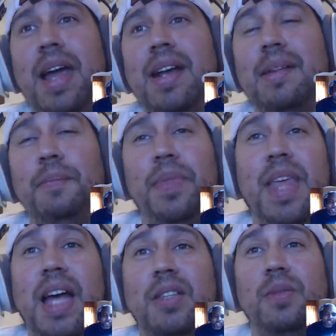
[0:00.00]
And
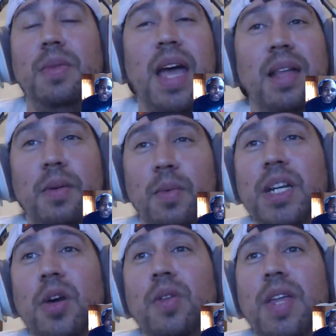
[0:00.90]
that's, now that we
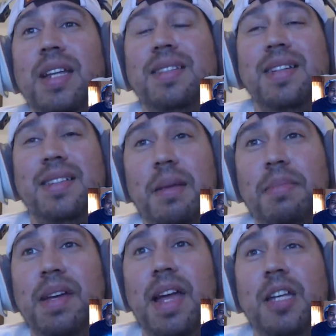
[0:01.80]
know that it's
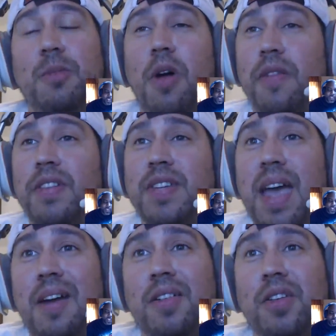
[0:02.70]
accepted as part of his
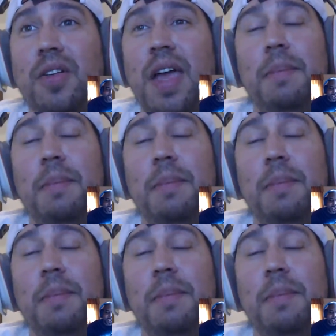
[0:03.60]
character,